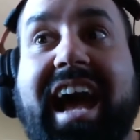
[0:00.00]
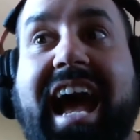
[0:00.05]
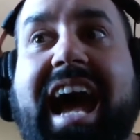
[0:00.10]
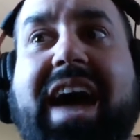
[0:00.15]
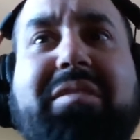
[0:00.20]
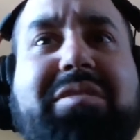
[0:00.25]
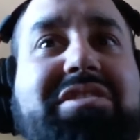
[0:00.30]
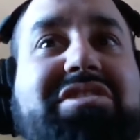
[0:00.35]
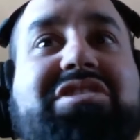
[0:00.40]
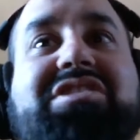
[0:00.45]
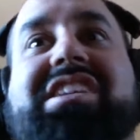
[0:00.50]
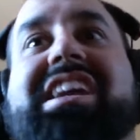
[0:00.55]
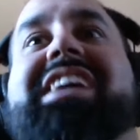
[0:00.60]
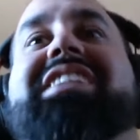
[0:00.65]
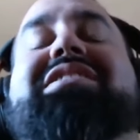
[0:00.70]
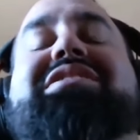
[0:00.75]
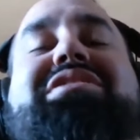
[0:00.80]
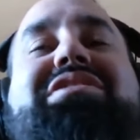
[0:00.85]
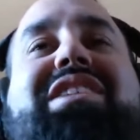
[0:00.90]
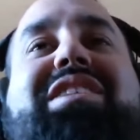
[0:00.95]
I was
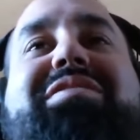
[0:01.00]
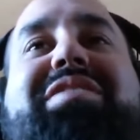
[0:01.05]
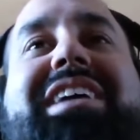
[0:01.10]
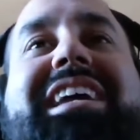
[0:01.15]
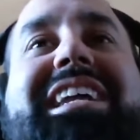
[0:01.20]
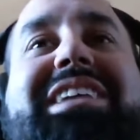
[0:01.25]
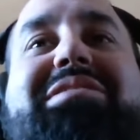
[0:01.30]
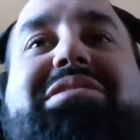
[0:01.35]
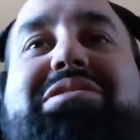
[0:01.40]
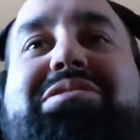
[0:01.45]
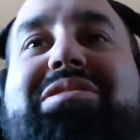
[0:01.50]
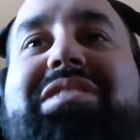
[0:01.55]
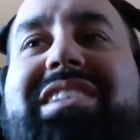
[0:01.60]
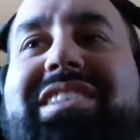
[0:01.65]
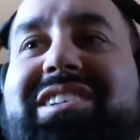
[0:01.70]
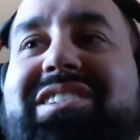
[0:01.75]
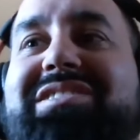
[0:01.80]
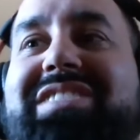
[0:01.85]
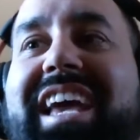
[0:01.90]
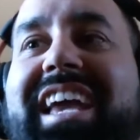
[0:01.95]
channel surfing, and it was one of
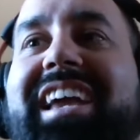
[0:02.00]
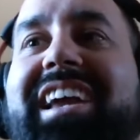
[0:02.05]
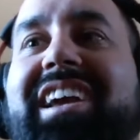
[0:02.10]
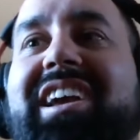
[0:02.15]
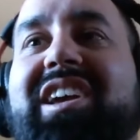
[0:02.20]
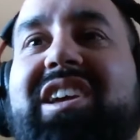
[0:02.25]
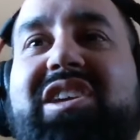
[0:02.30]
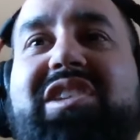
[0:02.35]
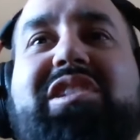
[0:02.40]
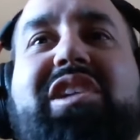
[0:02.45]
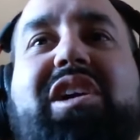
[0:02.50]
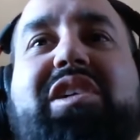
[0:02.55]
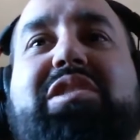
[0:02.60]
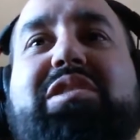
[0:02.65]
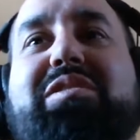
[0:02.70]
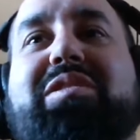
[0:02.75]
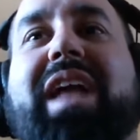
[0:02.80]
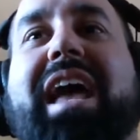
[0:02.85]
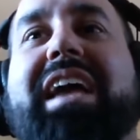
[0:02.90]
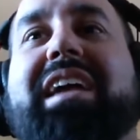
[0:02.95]
those like, you know,
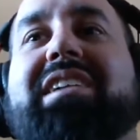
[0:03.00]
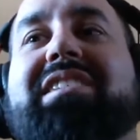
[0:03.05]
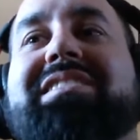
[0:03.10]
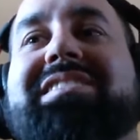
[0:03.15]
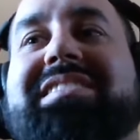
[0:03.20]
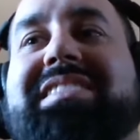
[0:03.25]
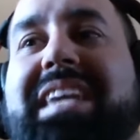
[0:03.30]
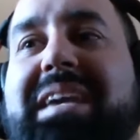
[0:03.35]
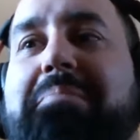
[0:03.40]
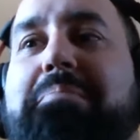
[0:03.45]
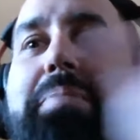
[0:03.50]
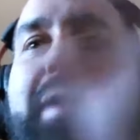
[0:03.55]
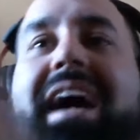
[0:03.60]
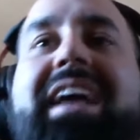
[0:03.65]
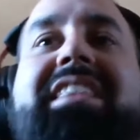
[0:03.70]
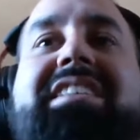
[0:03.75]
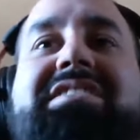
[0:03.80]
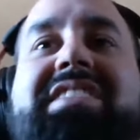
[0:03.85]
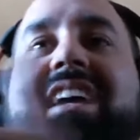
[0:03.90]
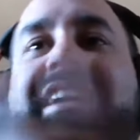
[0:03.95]
you like skip
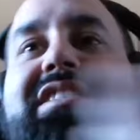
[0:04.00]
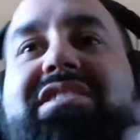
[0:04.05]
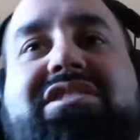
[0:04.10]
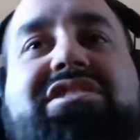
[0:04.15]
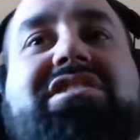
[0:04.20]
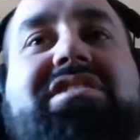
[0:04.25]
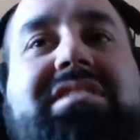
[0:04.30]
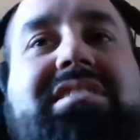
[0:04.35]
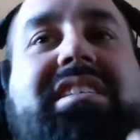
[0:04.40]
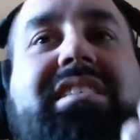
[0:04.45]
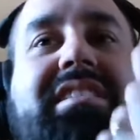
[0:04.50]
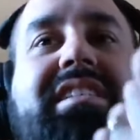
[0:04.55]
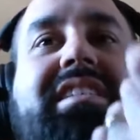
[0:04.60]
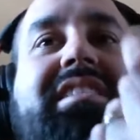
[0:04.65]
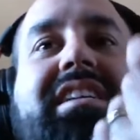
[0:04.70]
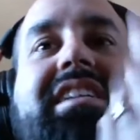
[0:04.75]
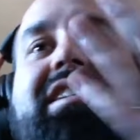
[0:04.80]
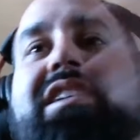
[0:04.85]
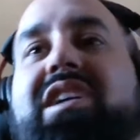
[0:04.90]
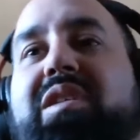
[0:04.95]
by the channel, you're just tick,
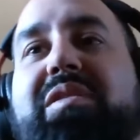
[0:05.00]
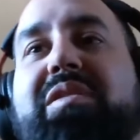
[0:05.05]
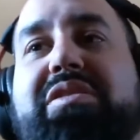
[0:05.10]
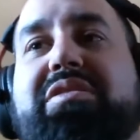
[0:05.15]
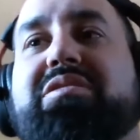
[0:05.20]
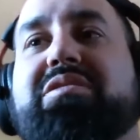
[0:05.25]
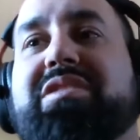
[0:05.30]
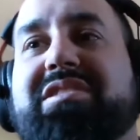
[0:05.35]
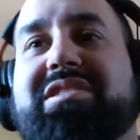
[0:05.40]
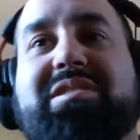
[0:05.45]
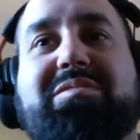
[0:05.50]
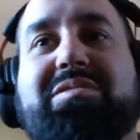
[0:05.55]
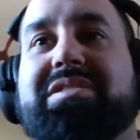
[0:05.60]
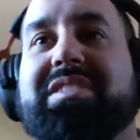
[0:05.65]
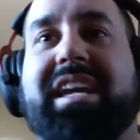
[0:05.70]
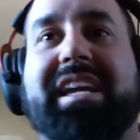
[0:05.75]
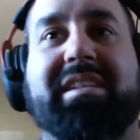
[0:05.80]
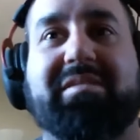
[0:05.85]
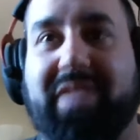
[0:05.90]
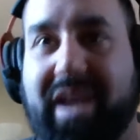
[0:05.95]
tick, tick going through because it
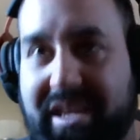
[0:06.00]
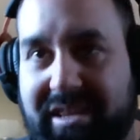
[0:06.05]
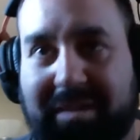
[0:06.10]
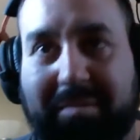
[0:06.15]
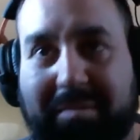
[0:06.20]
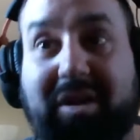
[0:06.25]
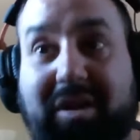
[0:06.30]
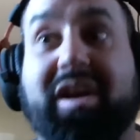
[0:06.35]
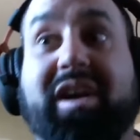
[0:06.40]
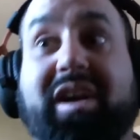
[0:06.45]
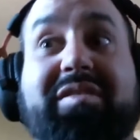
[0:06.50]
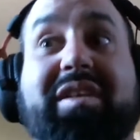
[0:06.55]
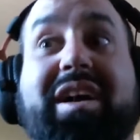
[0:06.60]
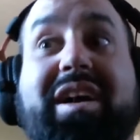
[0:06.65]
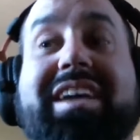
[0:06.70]
was like right in the middle of,